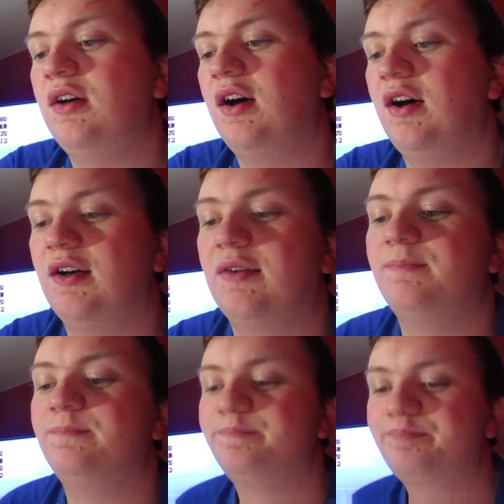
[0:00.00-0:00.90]

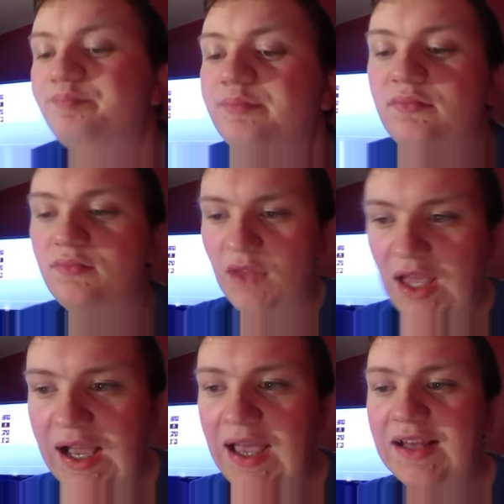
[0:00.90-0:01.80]
um...
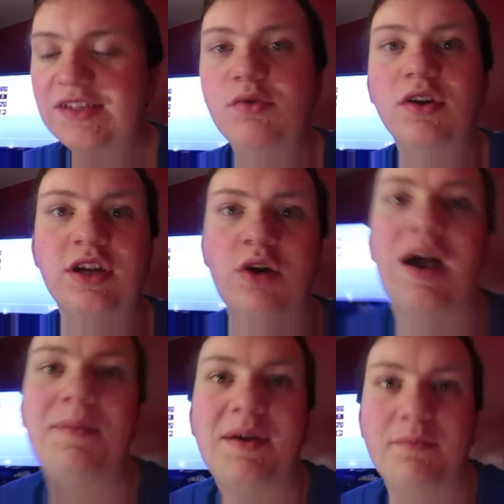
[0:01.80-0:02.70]
as you all know,
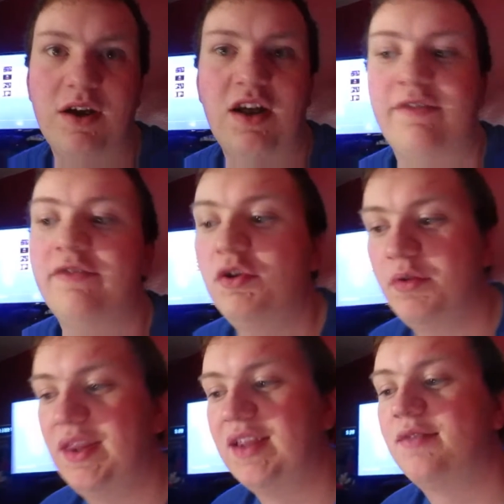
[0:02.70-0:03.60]
I make money off of
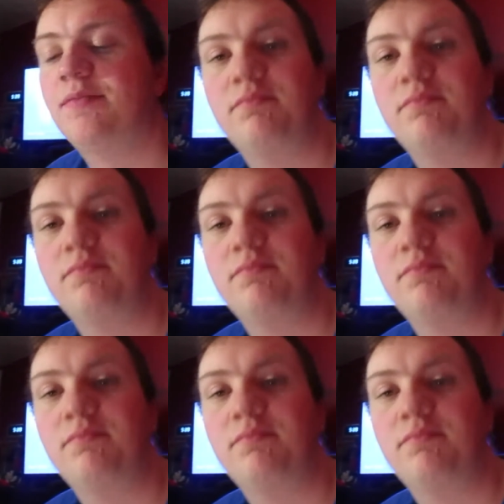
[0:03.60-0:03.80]
doing this.